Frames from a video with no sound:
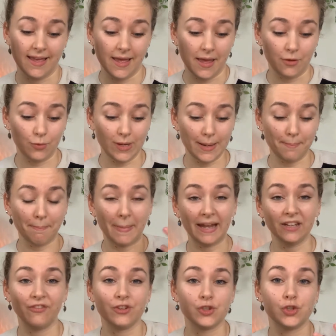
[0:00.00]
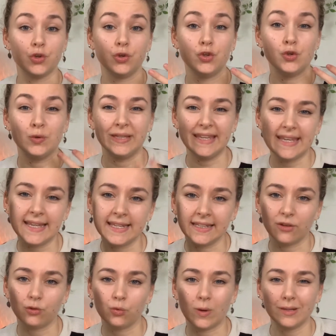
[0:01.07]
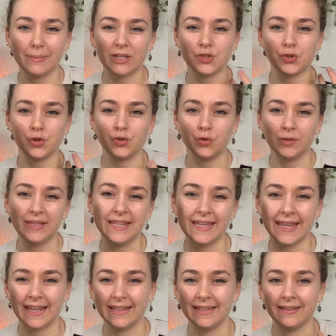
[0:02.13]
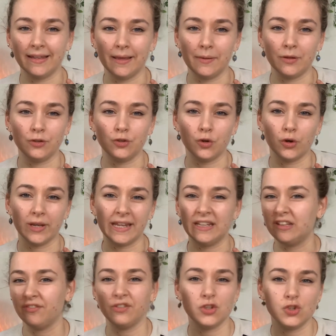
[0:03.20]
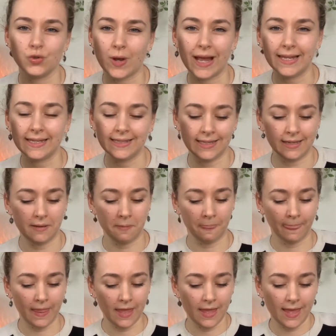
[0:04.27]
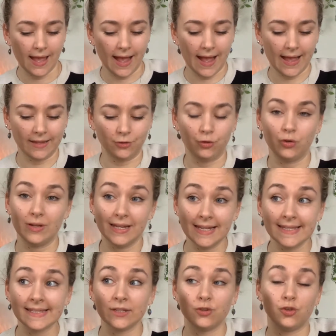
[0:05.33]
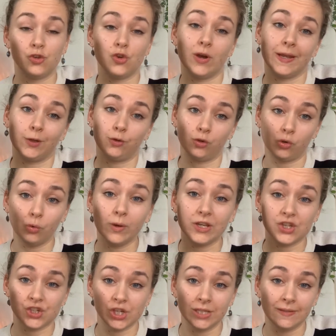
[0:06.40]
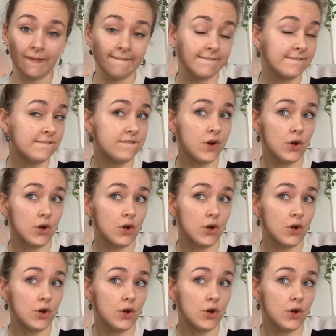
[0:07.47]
your uniqueness, what makes you unique, and your individuality, and to listen to your intuition for